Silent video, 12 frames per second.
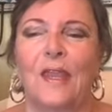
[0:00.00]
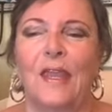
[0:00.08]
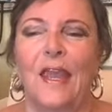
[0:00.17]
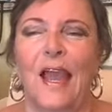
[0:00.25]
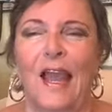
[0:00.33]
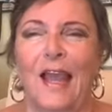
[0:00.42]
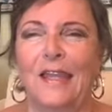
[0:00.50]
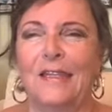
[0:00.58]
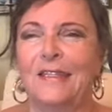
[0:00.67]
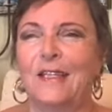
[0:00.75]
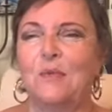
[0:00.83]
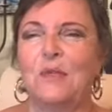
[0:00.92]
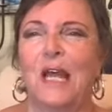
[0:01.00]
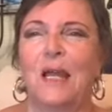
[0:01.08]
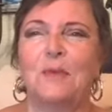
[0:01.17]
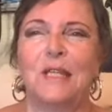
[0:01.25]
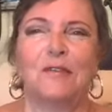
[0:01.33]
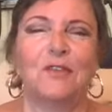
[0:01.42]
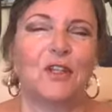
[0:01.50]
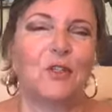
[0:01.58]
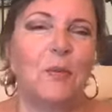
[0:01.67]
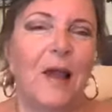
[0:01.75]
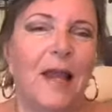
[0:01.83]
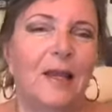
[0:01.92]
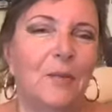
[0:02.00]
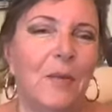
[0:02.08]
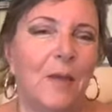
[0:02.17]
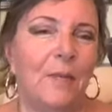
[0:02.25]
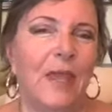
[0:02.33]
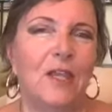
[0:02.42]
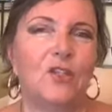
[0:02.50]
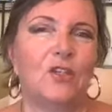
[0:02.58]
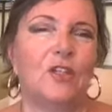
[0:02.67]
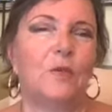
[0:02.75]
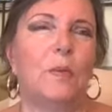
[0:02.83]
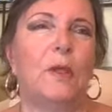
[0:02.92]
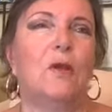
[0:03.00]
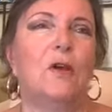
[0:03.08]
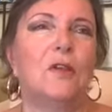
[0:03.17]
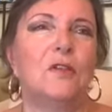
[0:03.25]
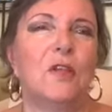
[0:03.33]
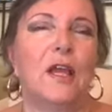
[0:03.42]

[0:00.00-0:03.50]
I sometimes have to smile at my patients because,